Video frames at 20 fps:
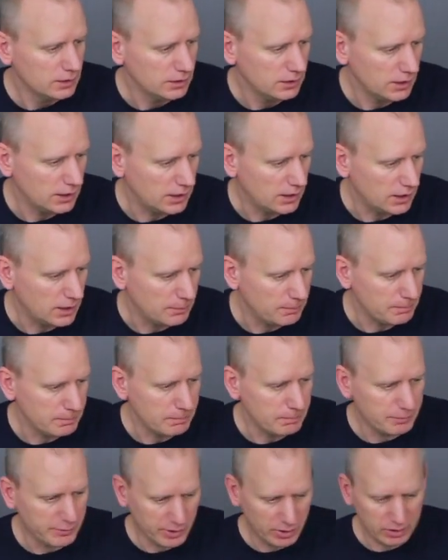
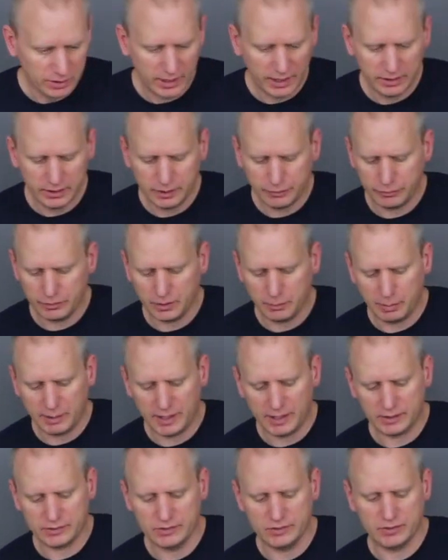there are a lot of different
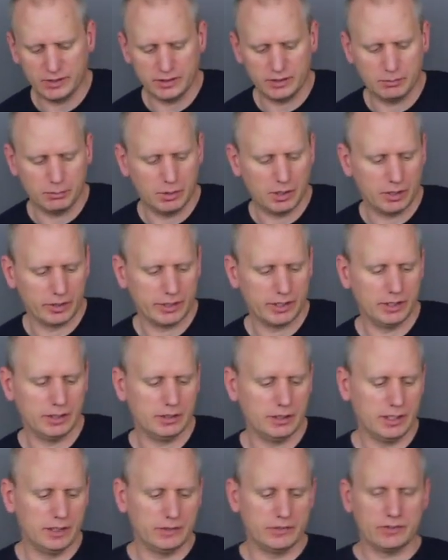epoxies on the
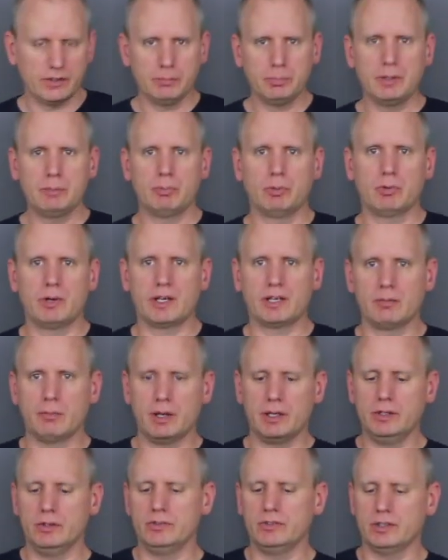market, and some people
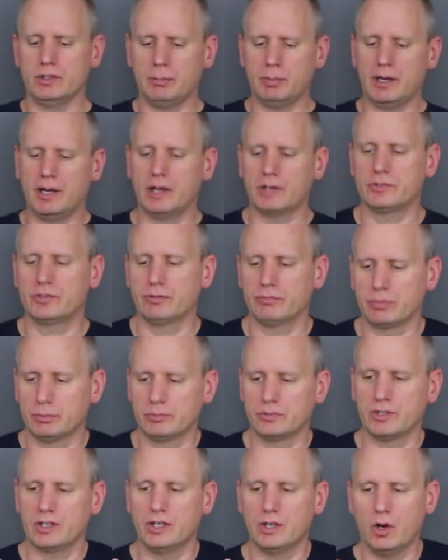recommend using epoxy
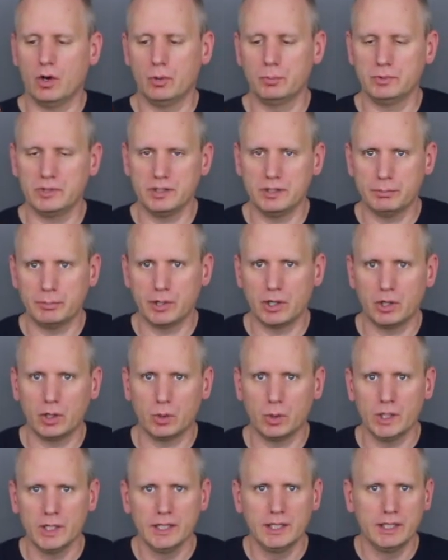from, say, Home
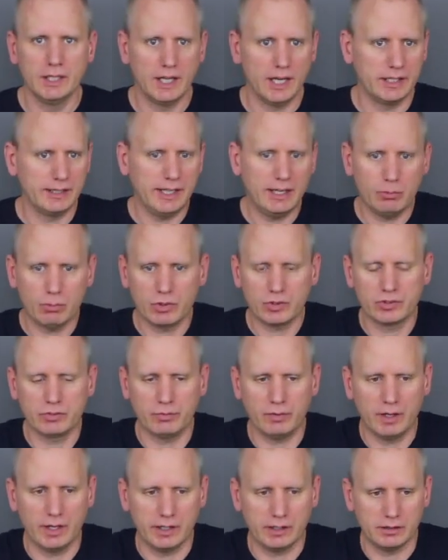Depot, and that works
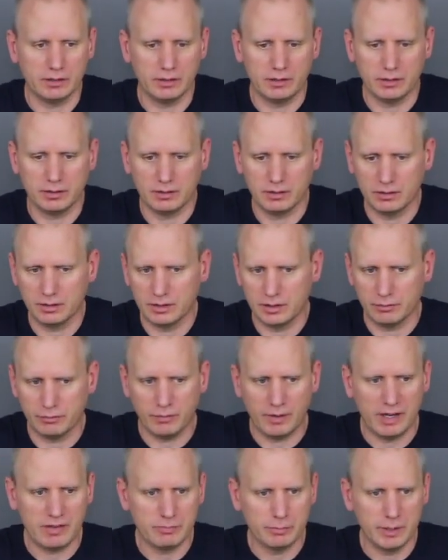fine. The
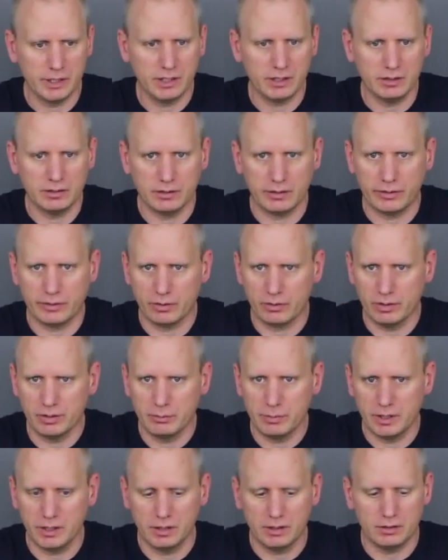5-minute, the
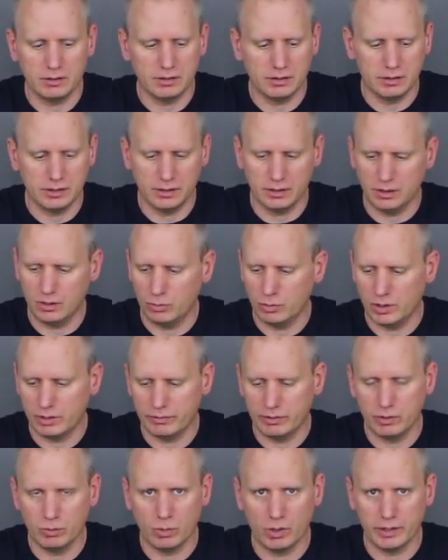30-minute,
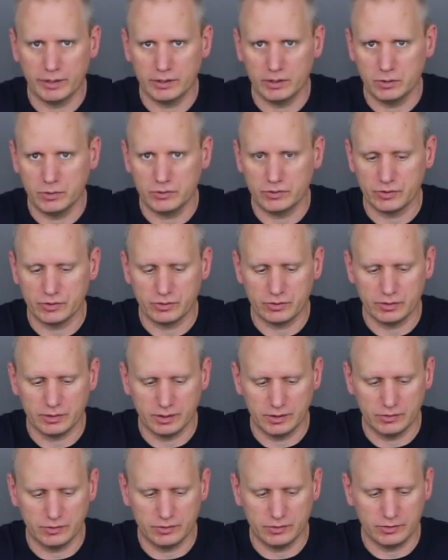whatever you want to use
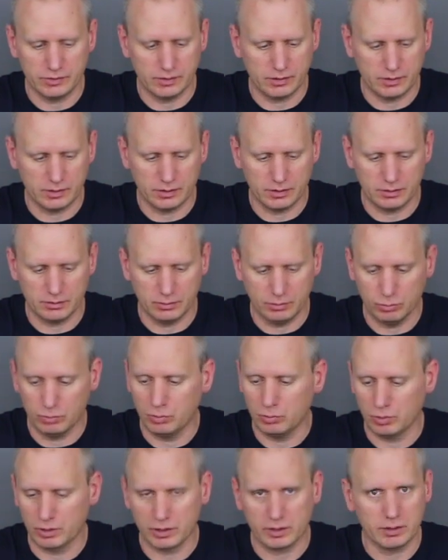
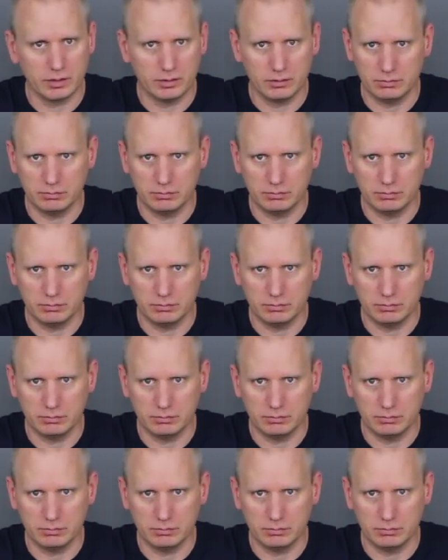will work